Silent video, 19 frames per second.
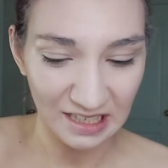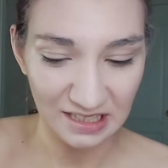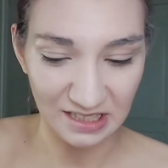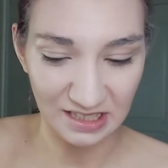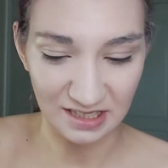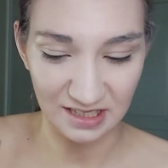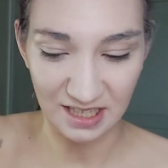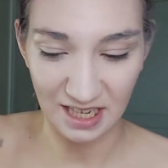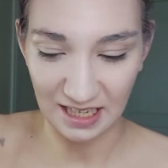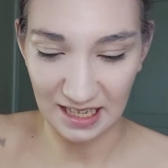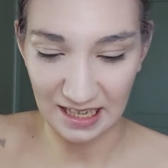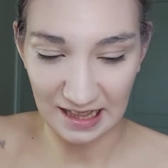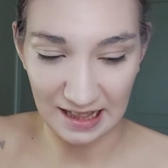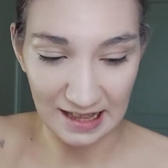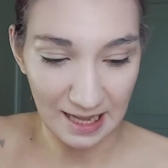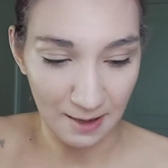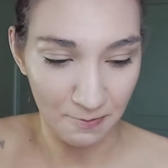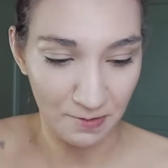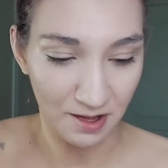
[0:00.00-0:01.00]
Just taking
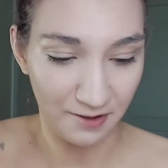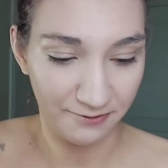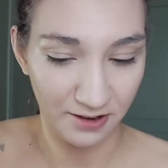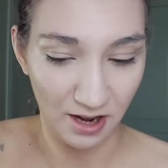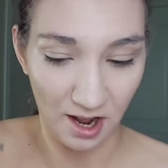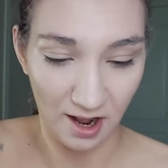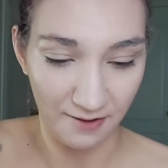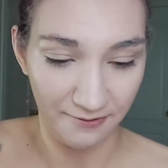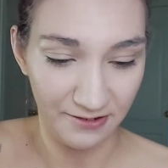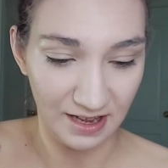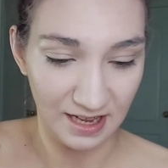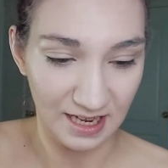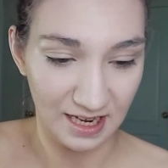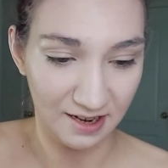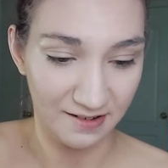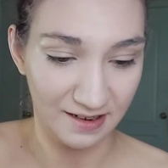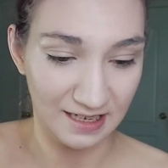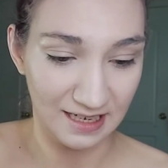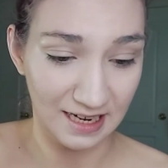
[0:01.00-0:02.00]
sips of coffee
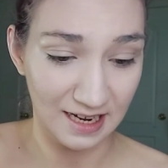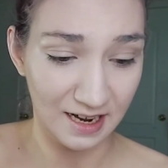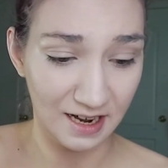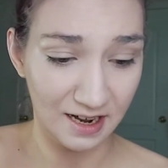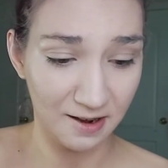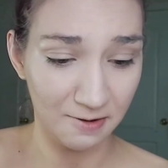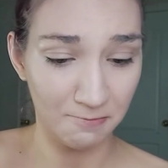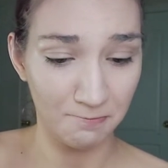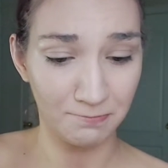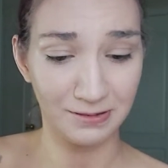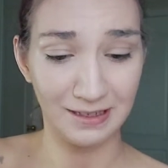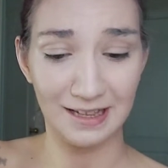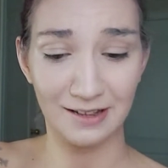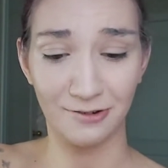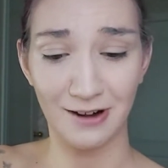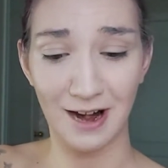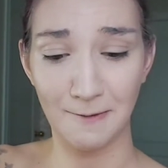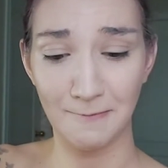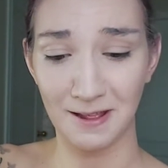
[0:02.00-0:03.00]
here and there. Please
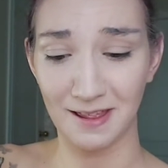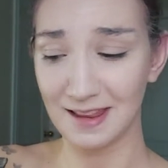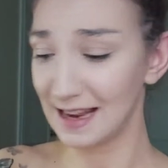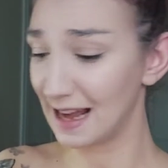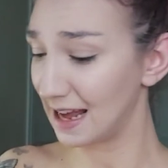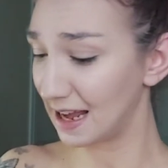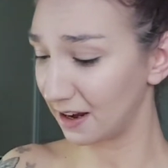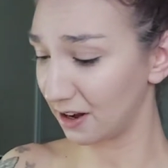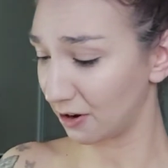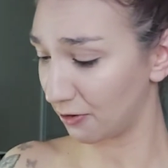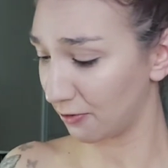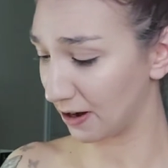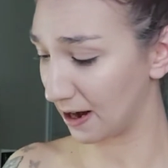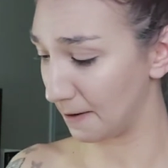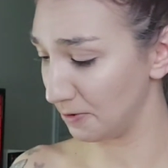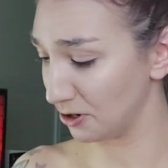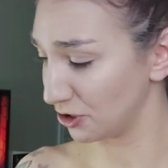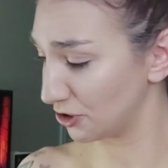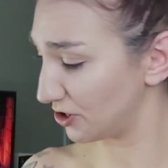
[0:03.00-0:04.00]
grab a snack,
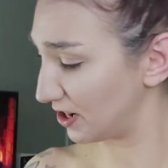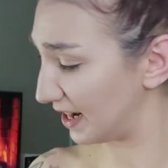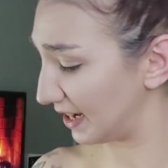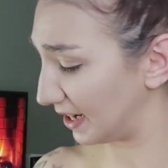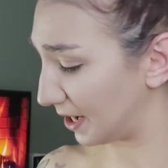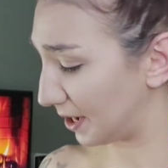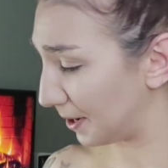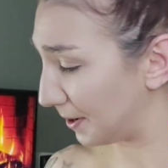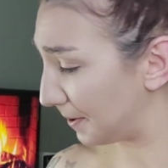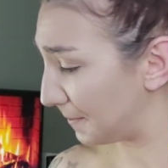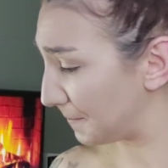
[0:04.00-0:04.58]
grab a drink.